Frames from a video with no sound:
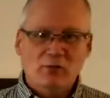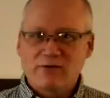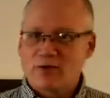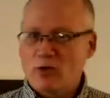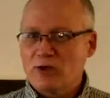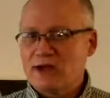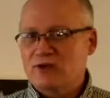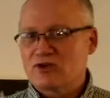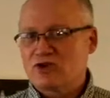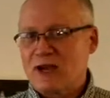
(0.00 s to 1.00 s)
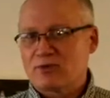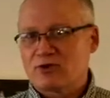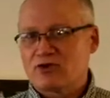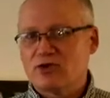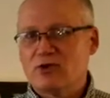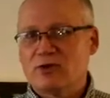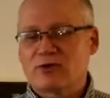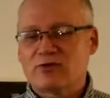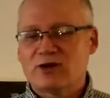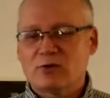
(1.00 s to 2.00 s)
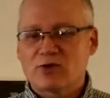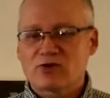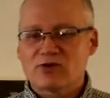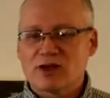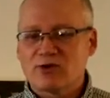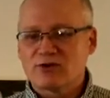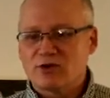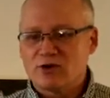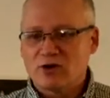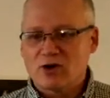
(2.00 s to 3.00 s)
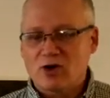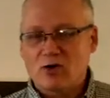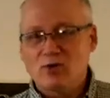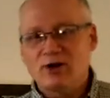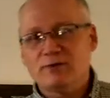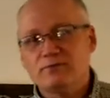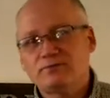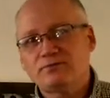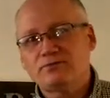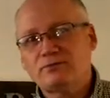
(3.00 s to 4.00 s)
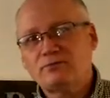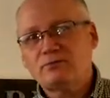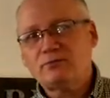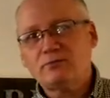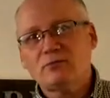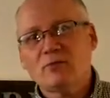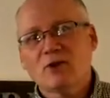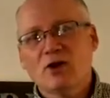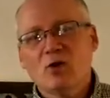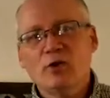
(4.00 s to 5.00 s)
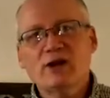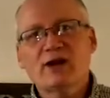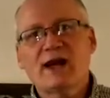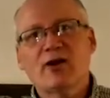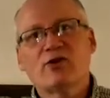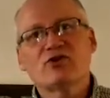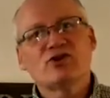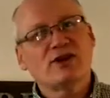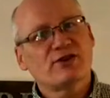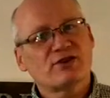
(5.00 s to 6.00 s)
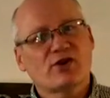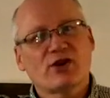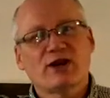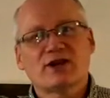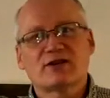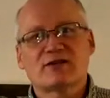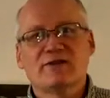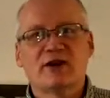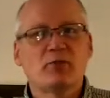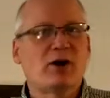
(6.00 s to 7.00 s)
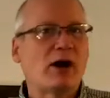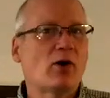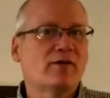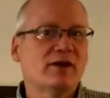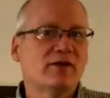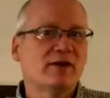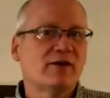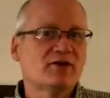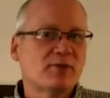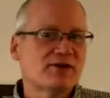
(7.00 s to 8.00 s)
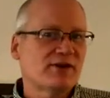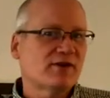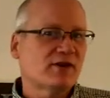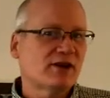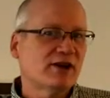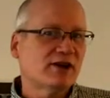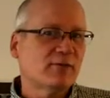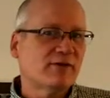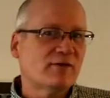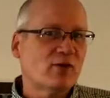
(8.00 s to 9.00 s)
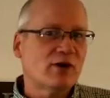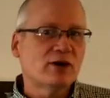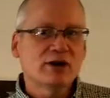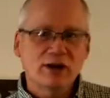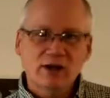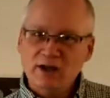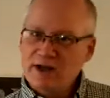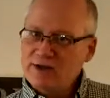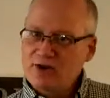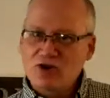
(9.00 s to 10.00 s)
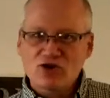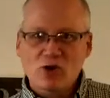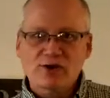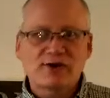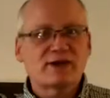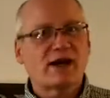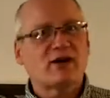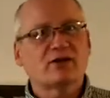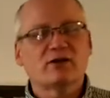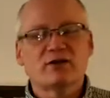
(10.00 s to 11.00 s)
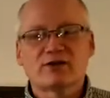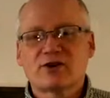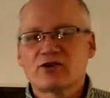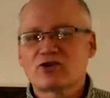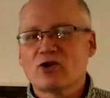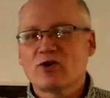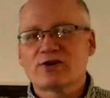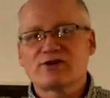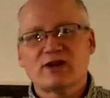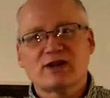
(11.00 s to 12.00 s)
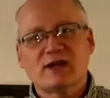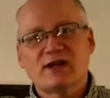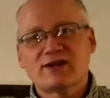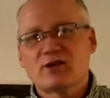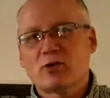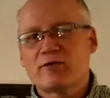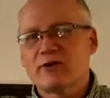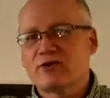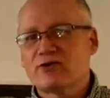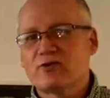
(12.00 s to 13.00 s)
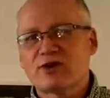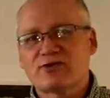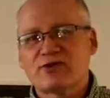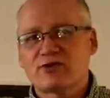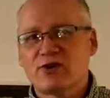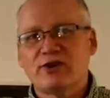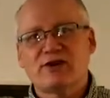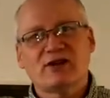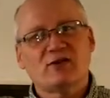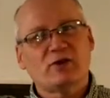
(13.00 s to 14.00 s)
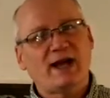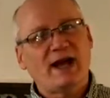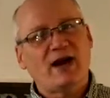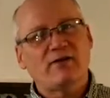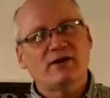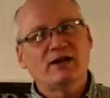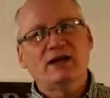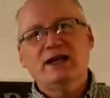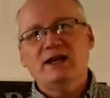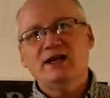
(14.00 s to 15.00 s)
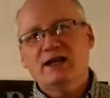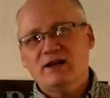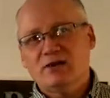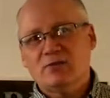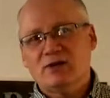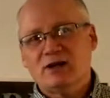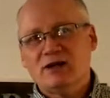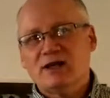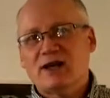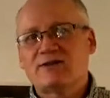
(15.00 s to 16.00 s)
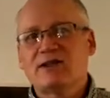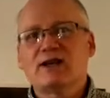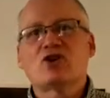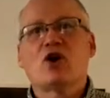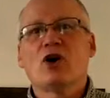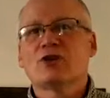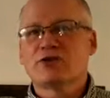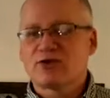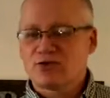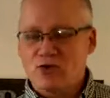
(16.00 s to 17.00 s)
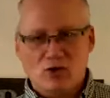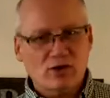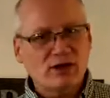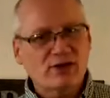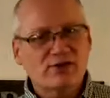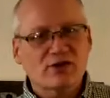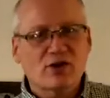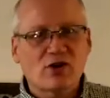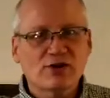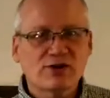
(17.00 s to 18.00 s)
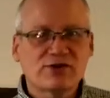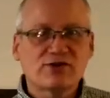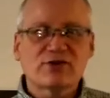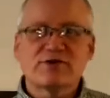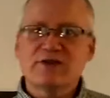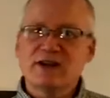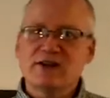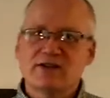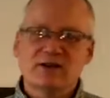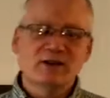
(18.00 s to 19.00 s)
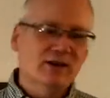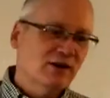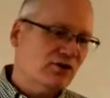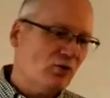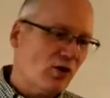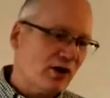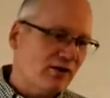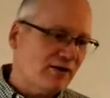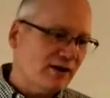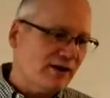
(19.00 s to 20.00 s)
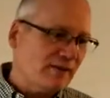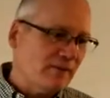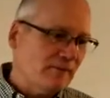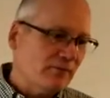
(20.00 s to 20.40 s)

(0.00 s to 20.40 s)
Before we get to chapter 2 and 3, where those letters are, are written, we encounter Jesus Christ very powerfully, very specifically here before he's going to show us his character. He's going to show us, again, he's going to reveal to us the certainty that we have in him as he then calls us to holiness and calls us to faith, to walk in faith.